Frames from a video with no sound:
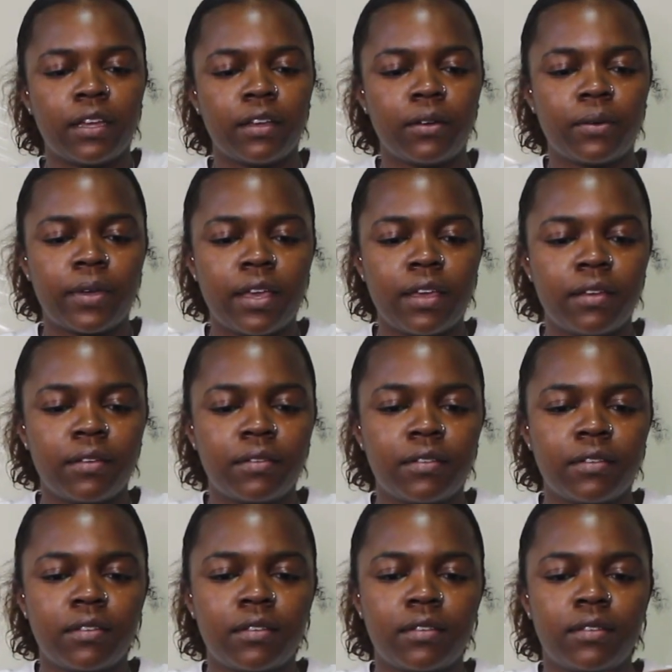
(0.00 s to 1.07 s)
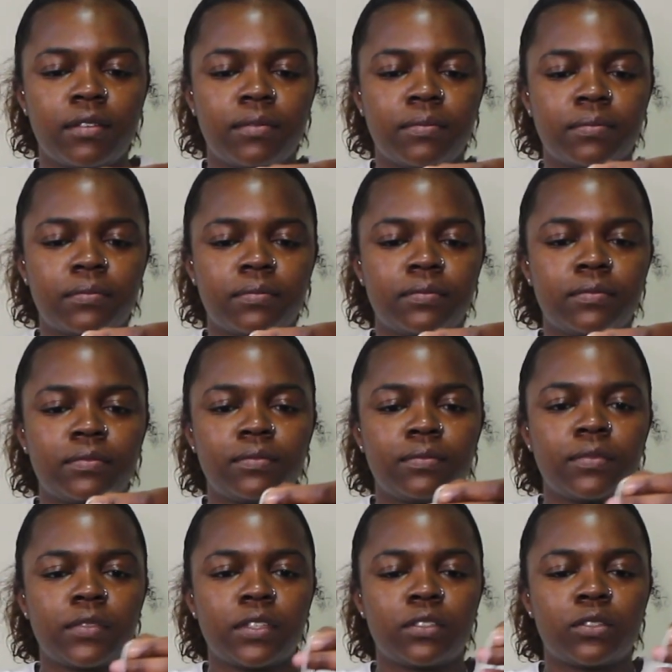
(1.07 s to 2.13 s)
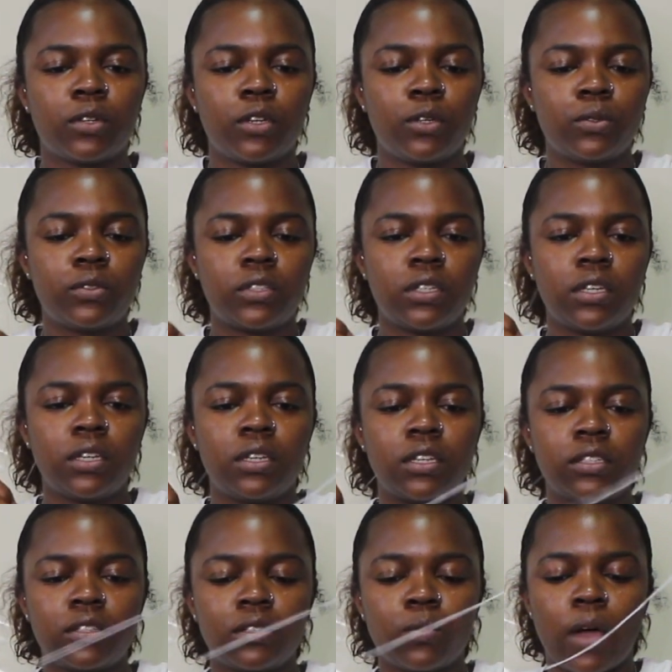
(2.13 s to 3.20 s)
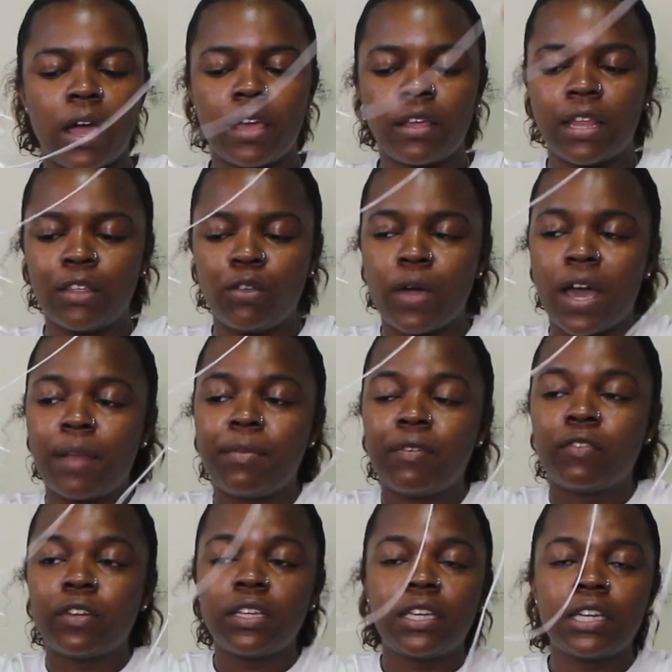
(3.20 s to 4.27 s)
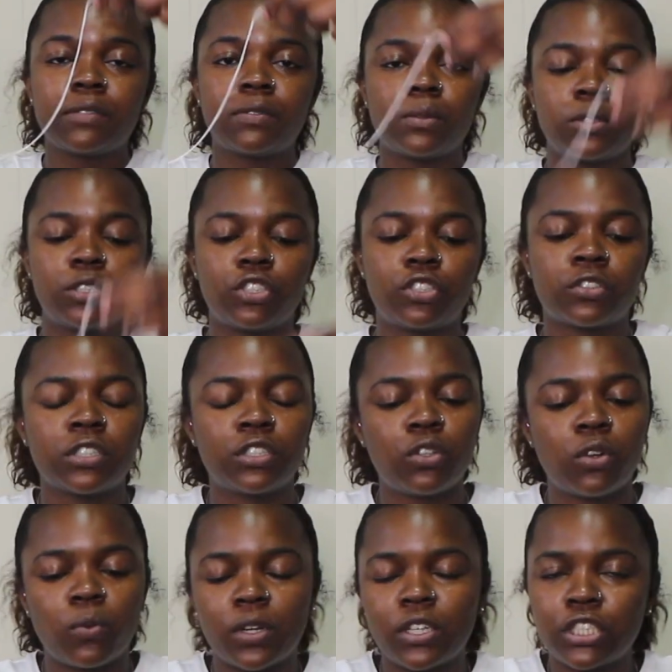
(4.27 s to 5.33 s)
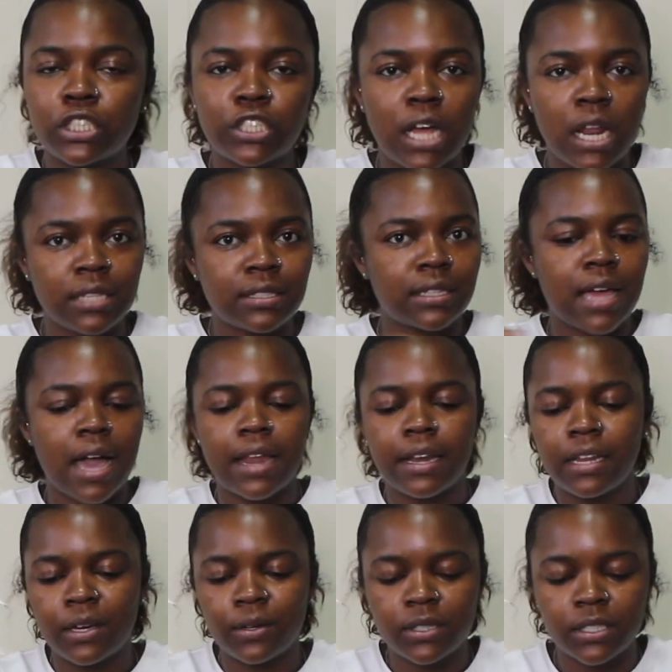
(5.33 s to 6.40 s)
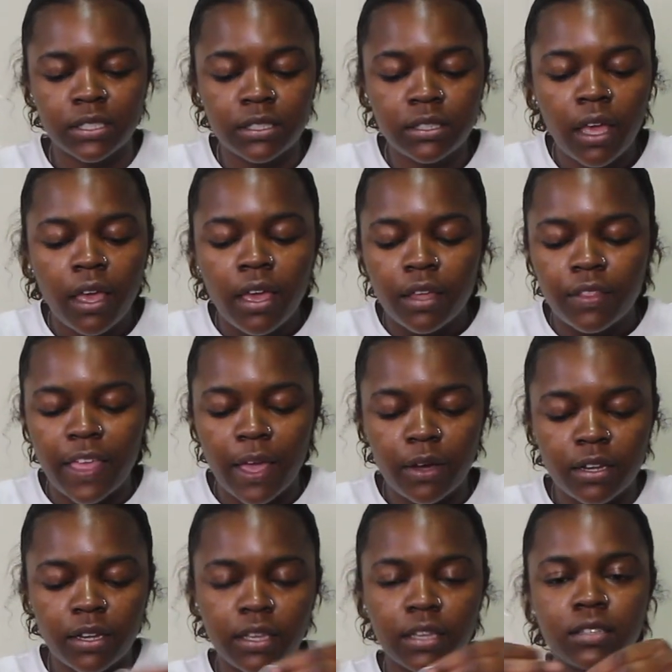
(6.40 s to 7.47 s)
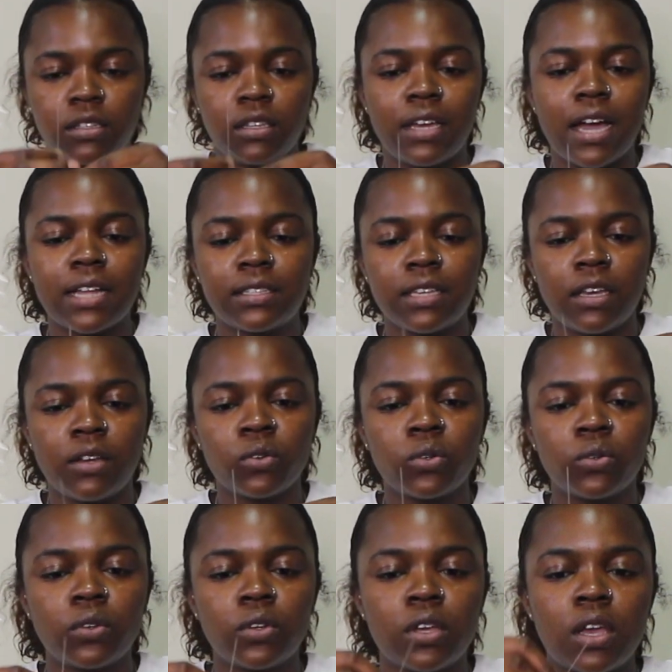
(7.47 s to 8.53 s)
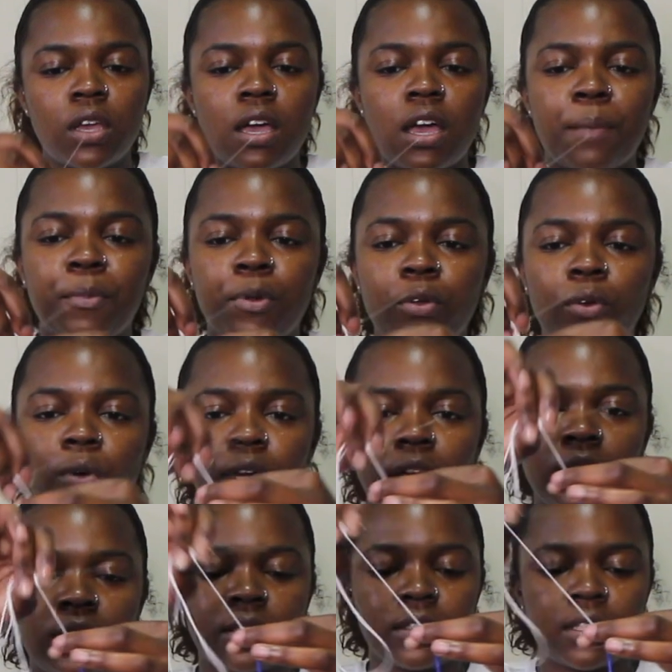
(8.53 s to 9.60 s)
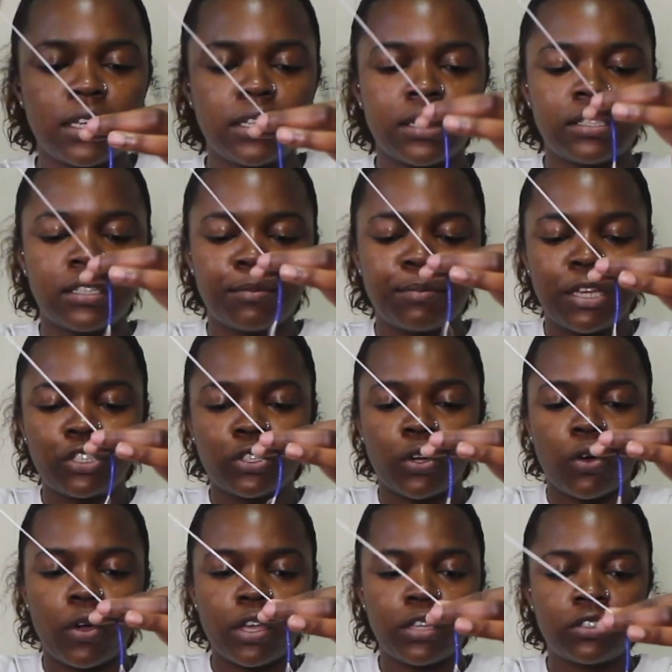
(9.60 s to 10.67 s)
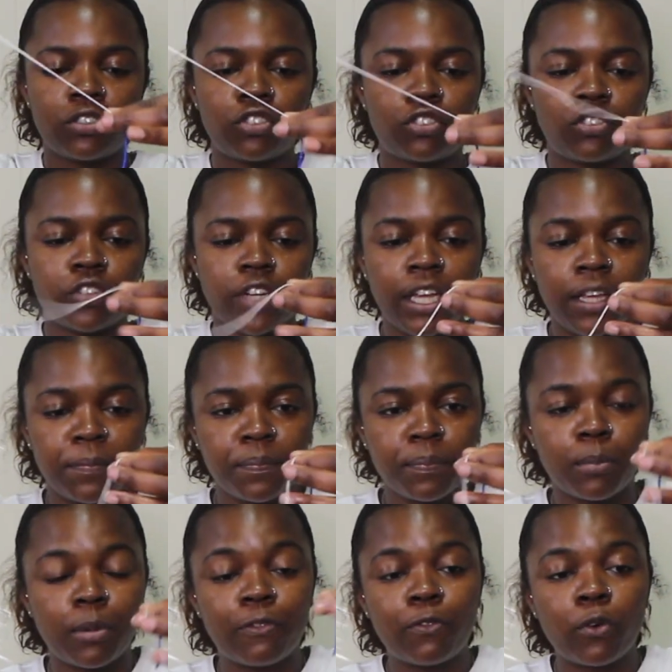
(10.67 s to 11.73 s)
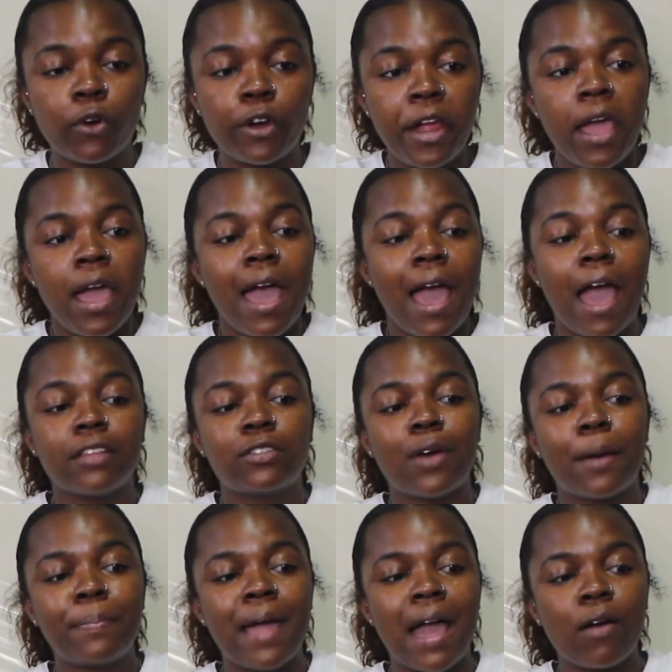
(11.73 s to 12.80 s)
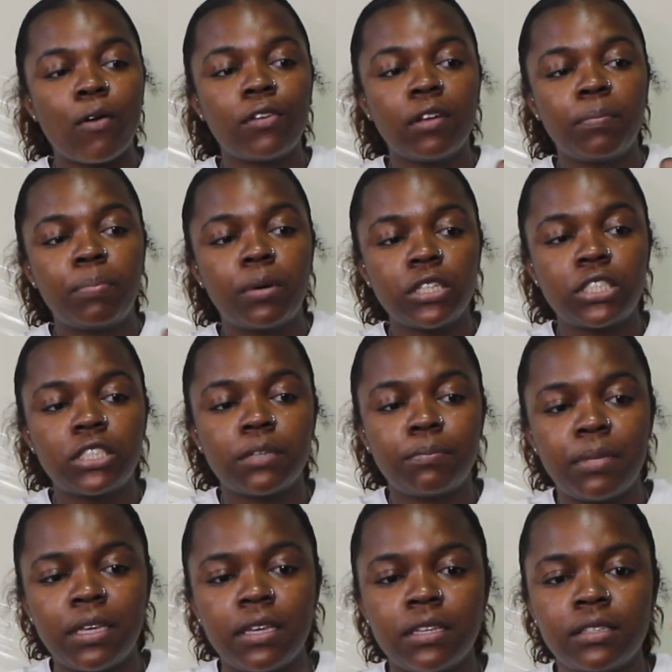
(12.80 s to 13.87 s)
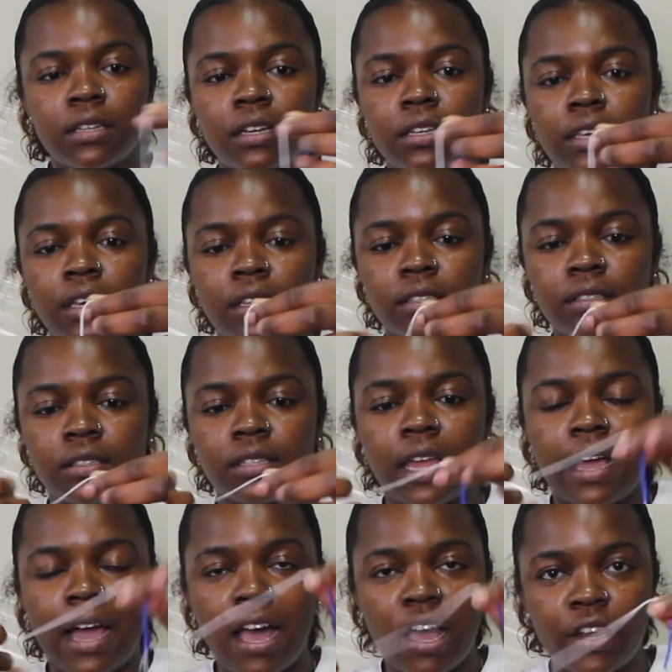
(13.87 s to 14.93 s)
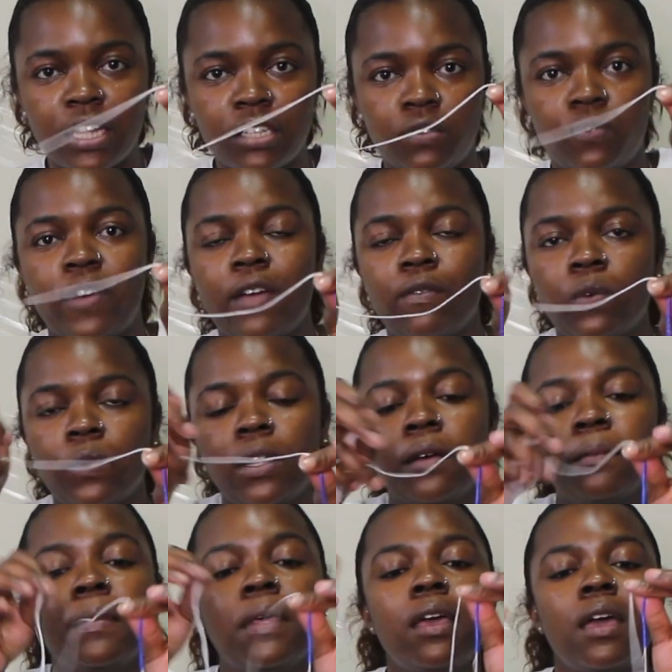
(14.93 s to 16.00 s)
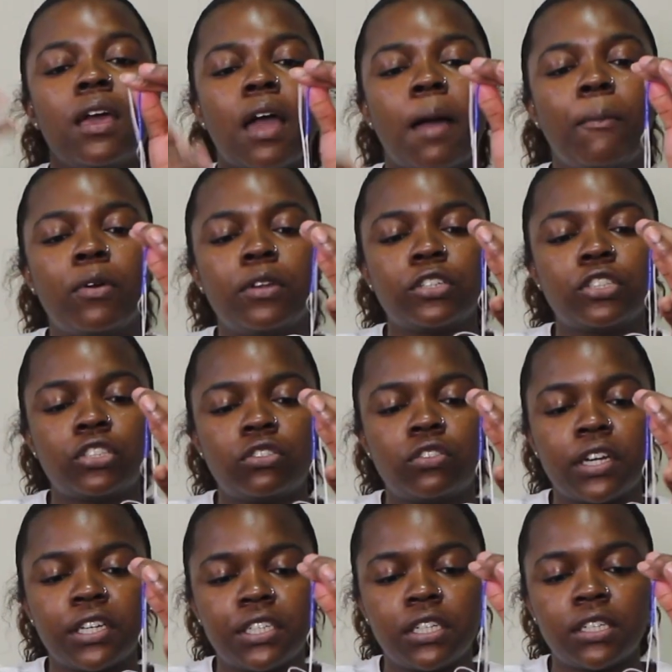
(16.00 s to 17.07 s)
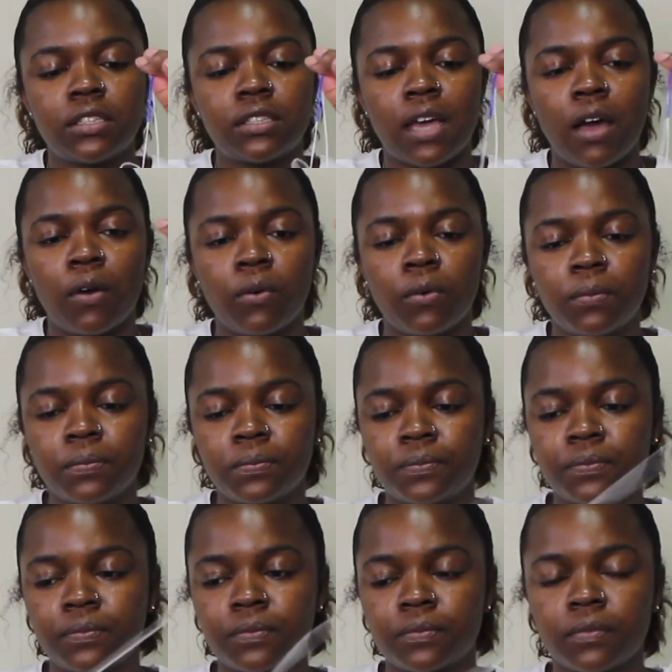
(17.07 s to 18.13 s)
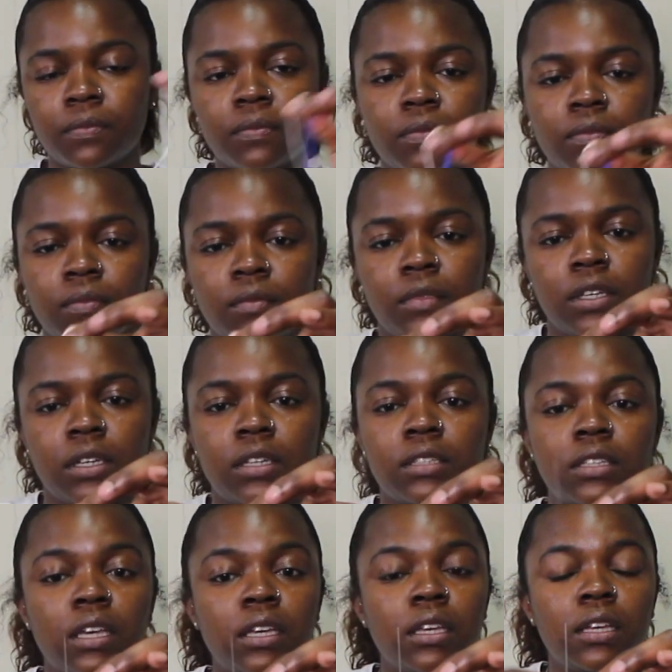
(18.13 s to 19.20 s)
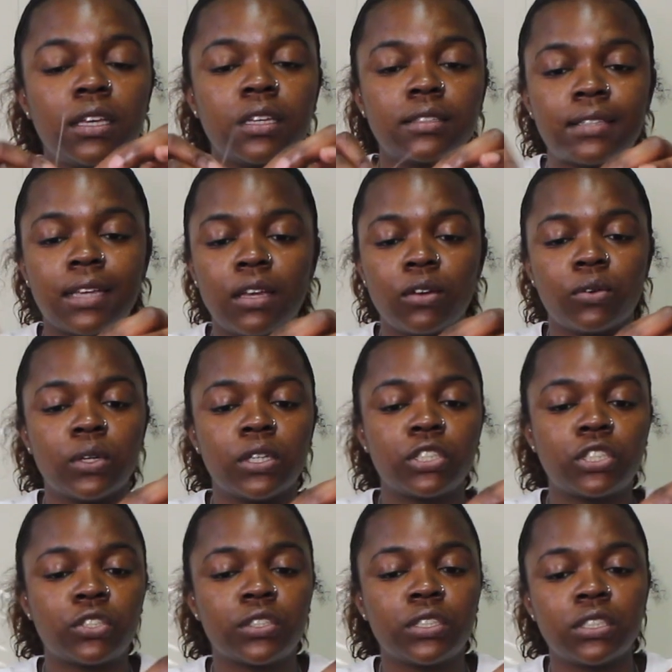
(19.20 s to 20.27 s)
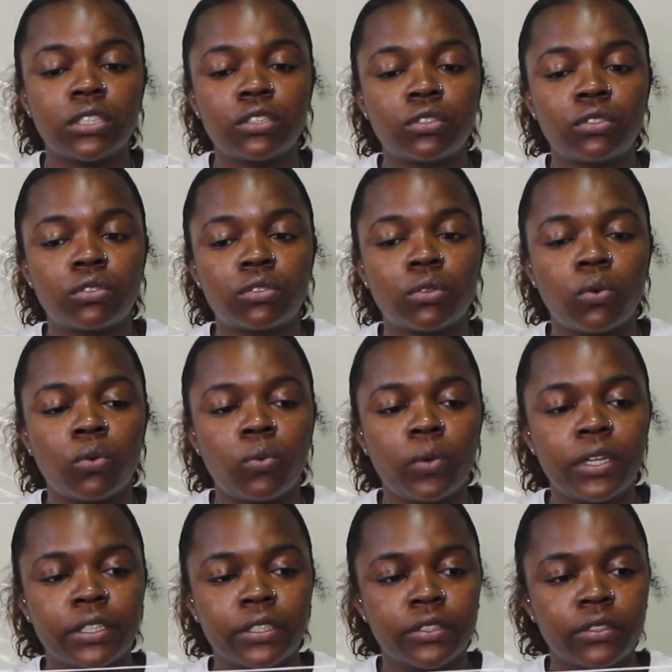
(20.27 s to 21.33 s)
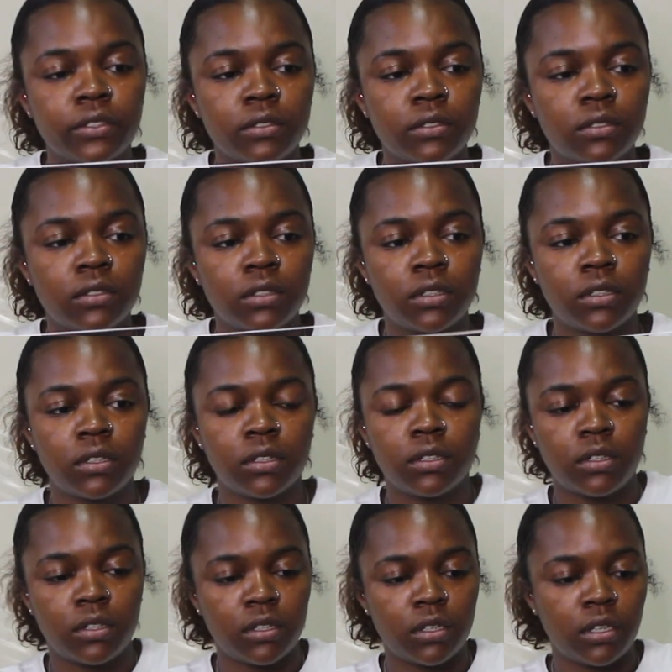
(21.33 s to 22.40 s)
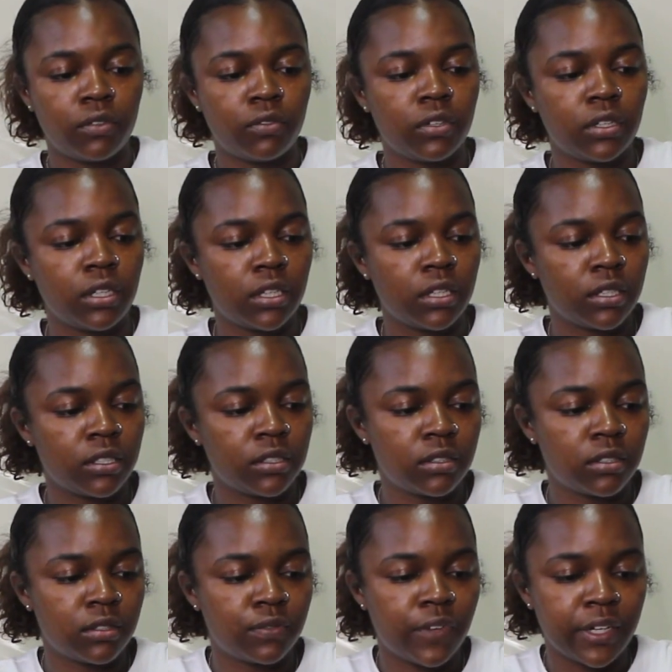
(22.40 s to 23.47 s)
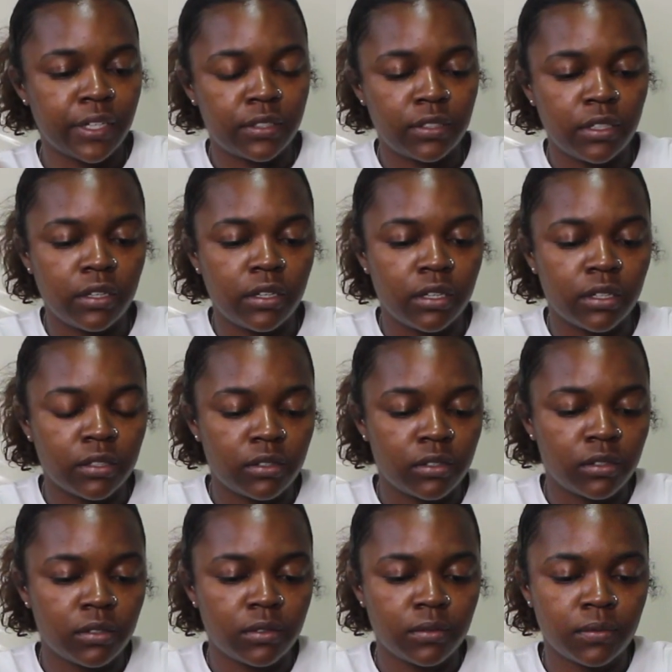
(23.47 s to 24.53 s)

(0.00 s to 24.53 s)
that, okay? So you see, this is why, like, you gotta be really careful with the string. You don't wanna just try to slide it down because that could have easily got tangled. I'm gonna go ahead and take this and make sure it's straight before so I'm not gonna push the beads against like how that's raveled up. I'm gonna stretch this out because it can get tangled, and string is so weird. It really is. It's very tedious.